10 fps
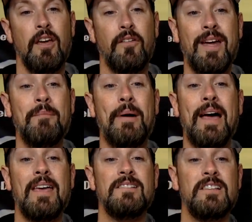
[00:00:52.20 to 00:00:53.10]
Grandpa
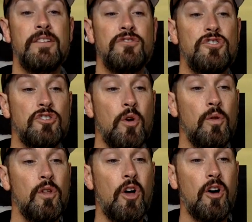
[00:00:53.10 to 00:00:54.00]
has lived so
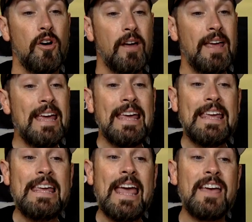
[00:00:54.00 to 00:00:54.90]
long.
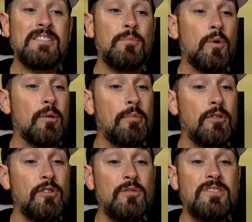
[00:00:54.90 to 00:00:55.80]
He has more
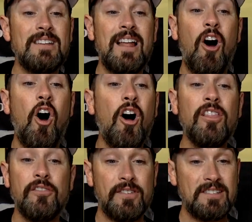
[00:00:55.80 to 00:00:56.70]
balloons than
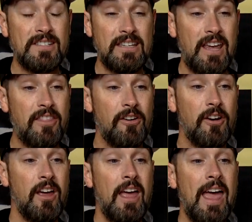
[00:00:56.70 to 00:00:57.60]
all of us
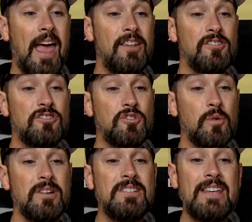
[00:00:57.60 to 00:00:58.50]
together. And the
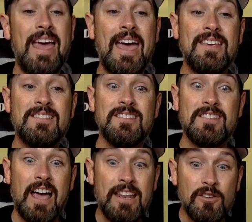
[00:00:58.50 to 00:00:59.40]
stories he has
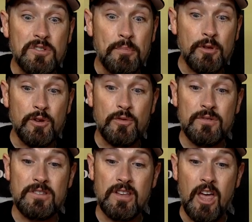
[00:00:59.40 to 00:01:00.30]
inside those
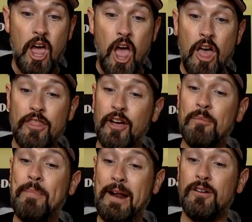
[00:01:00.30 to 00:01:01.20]
balloons,
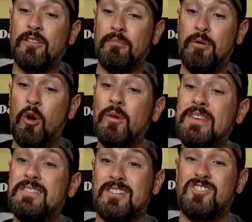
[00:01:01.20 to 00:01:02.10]
they're better than
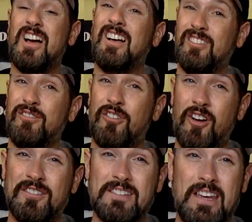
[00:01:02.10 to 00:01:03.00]
ponies and chocolate
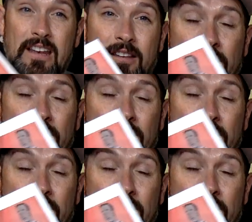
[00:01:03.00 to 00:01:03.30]
frosting.